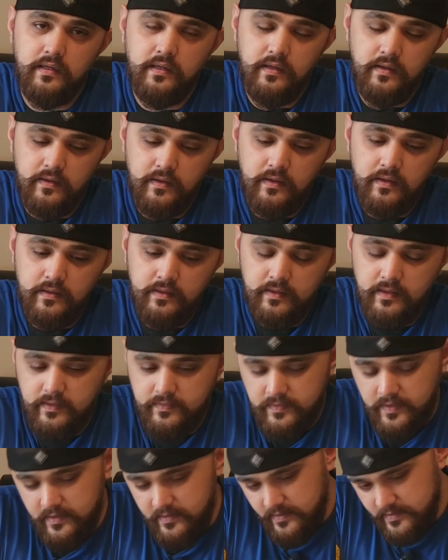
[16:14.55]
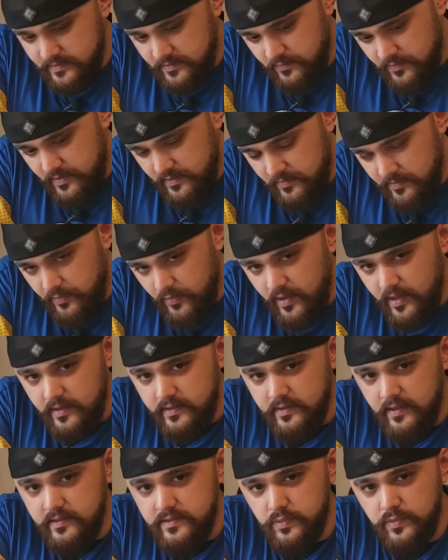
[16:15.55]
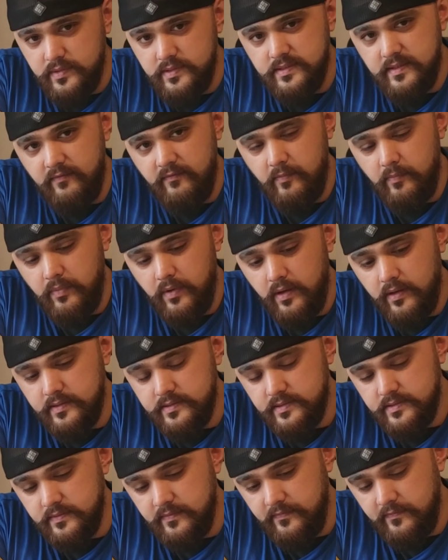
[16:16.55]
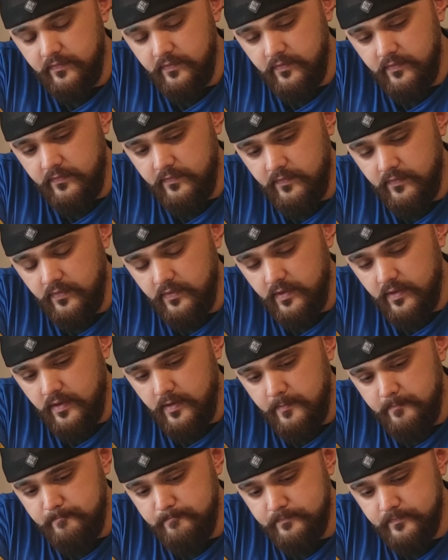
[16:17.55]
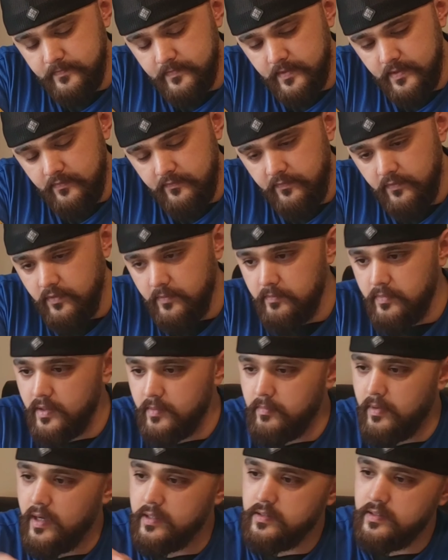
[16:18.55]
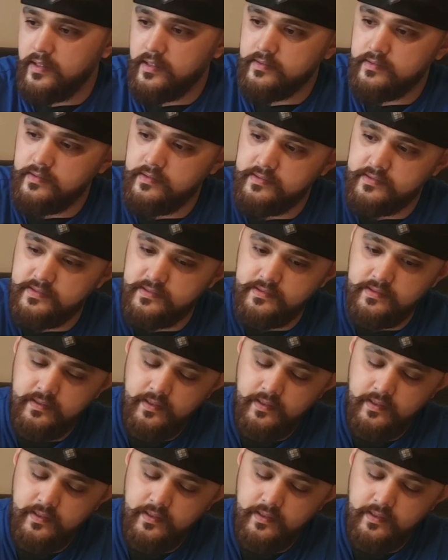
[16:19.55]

I think that's around the price. Yeah, 27 bucks for a big bottle like this.